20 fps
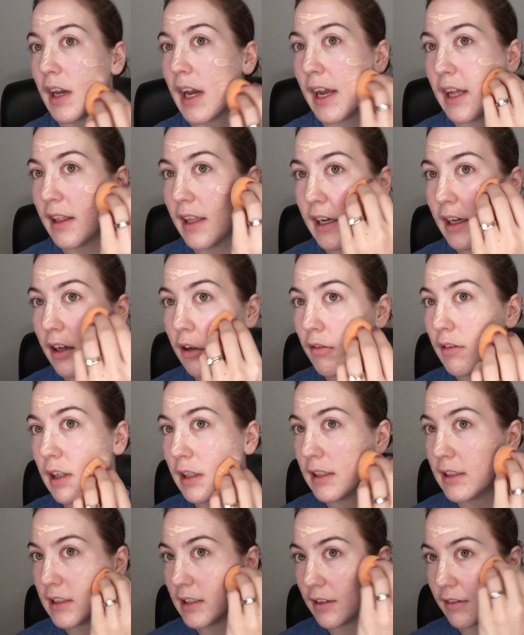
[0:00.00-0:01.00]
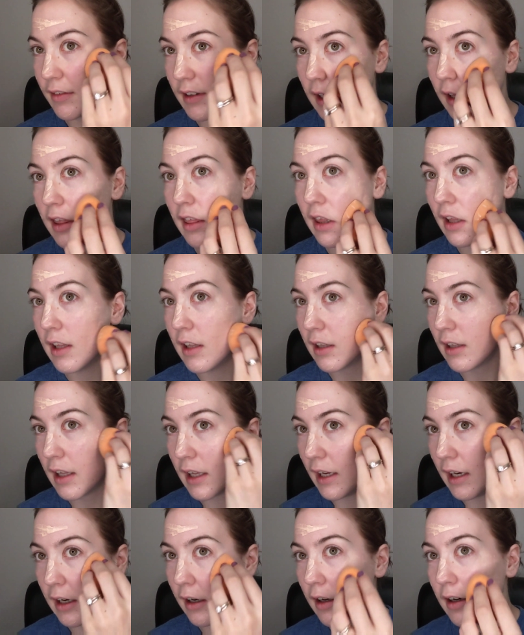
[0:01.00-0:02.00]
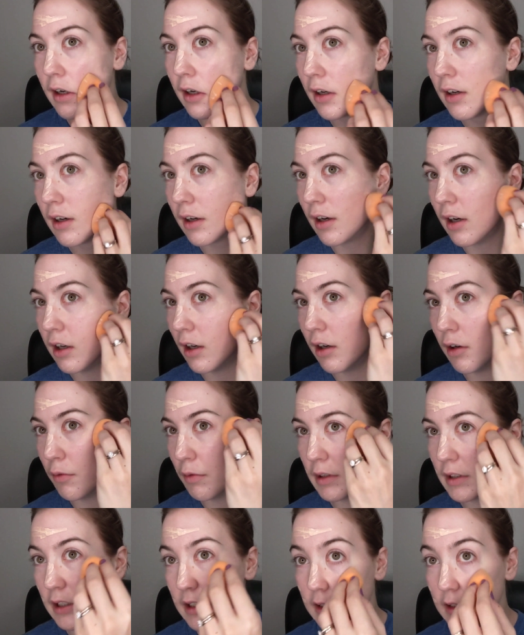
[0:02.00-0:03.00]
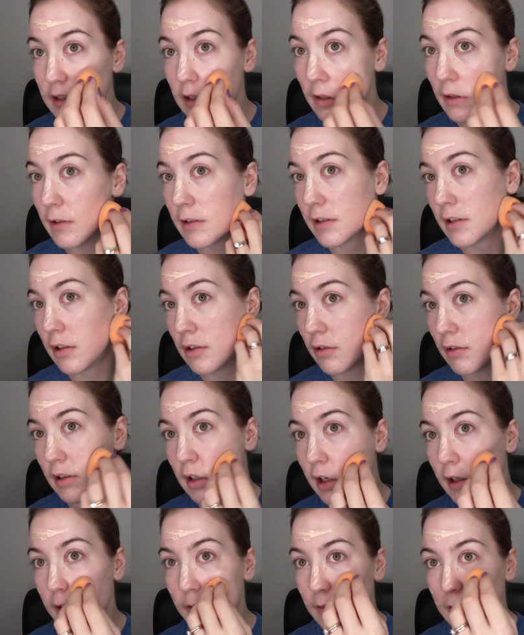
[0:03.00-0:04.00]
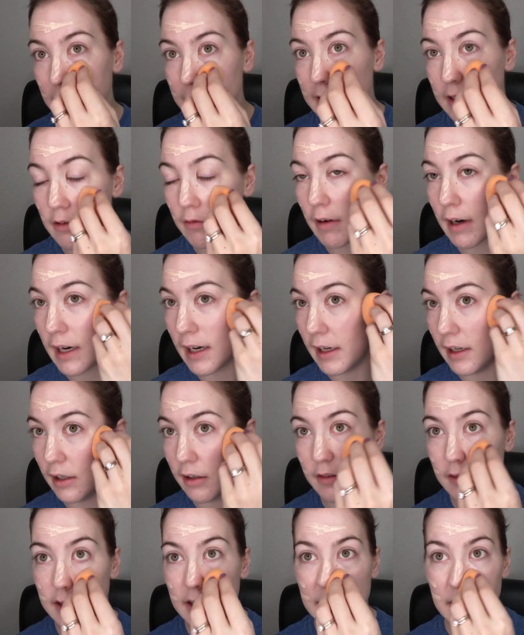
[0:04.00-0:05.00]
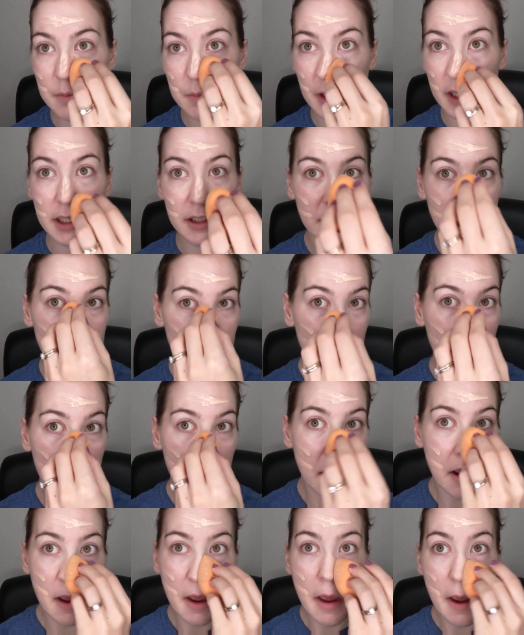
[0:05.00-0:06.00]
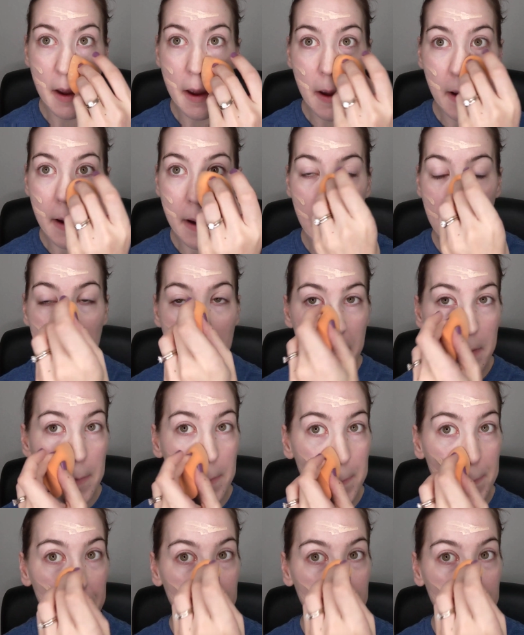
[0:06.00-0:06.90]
like a relatively thin layer, which is also another reason why I use a sponge, I